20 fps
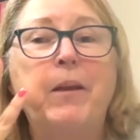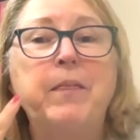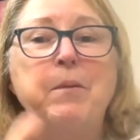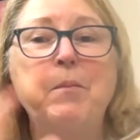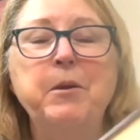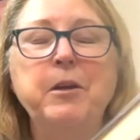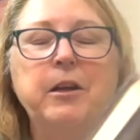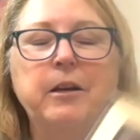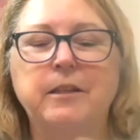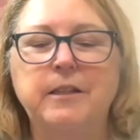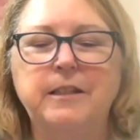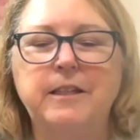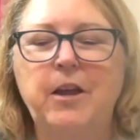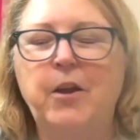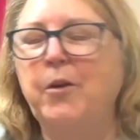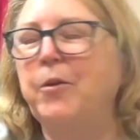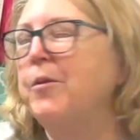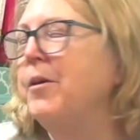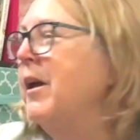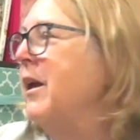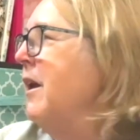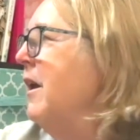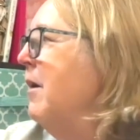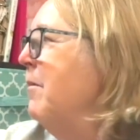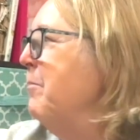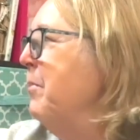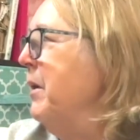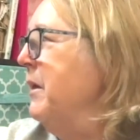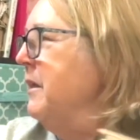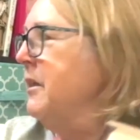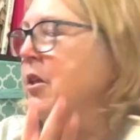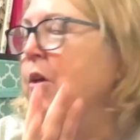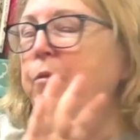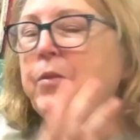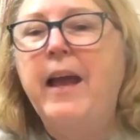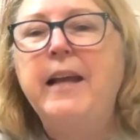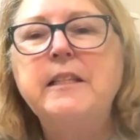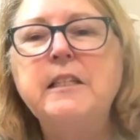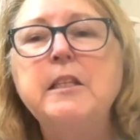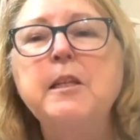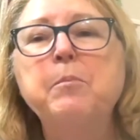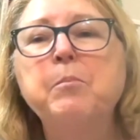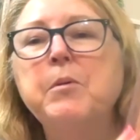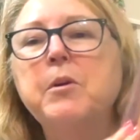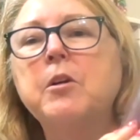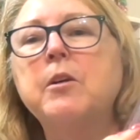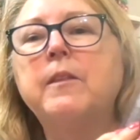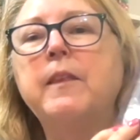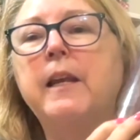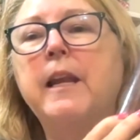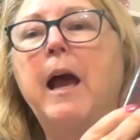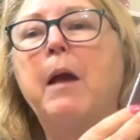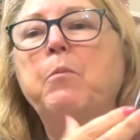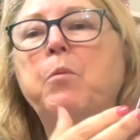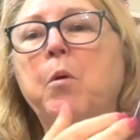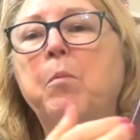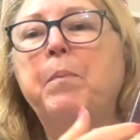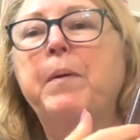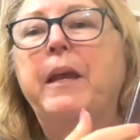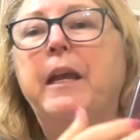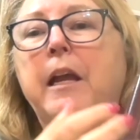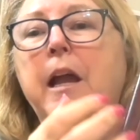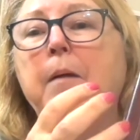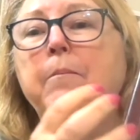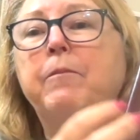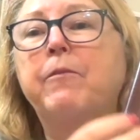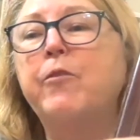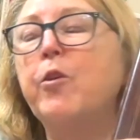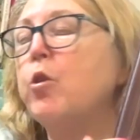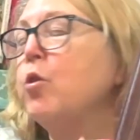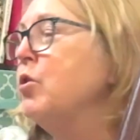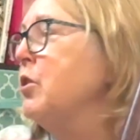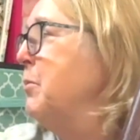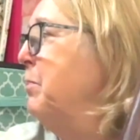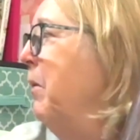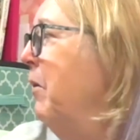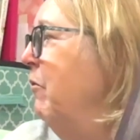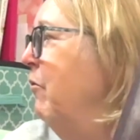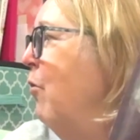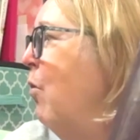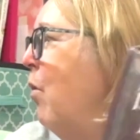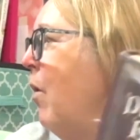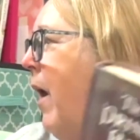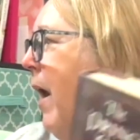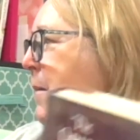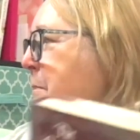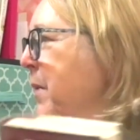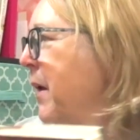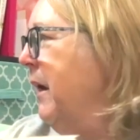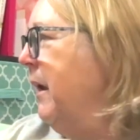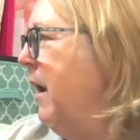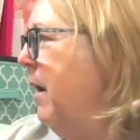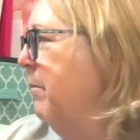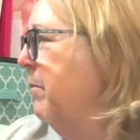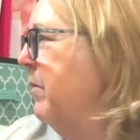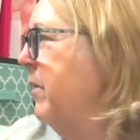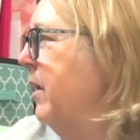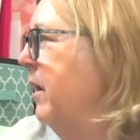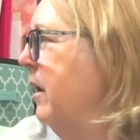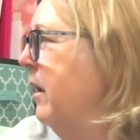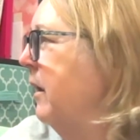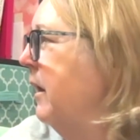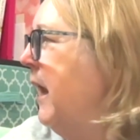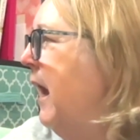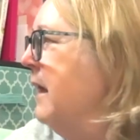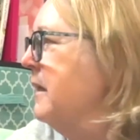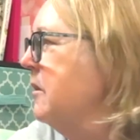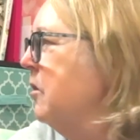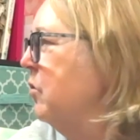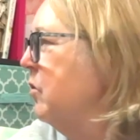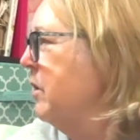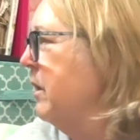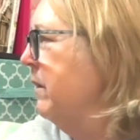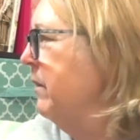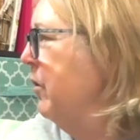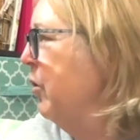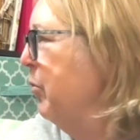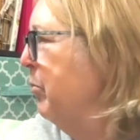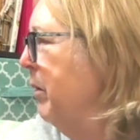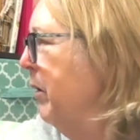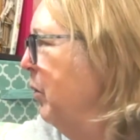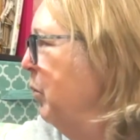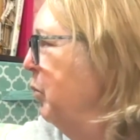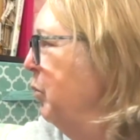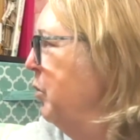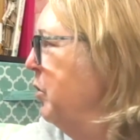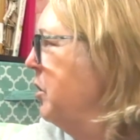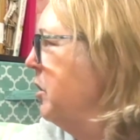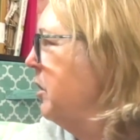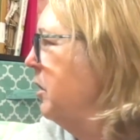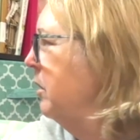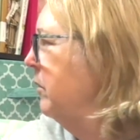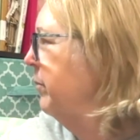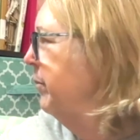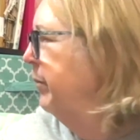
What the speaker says: the book, so that's the book that I will pick up first before I pick up the Castles and Their Bones.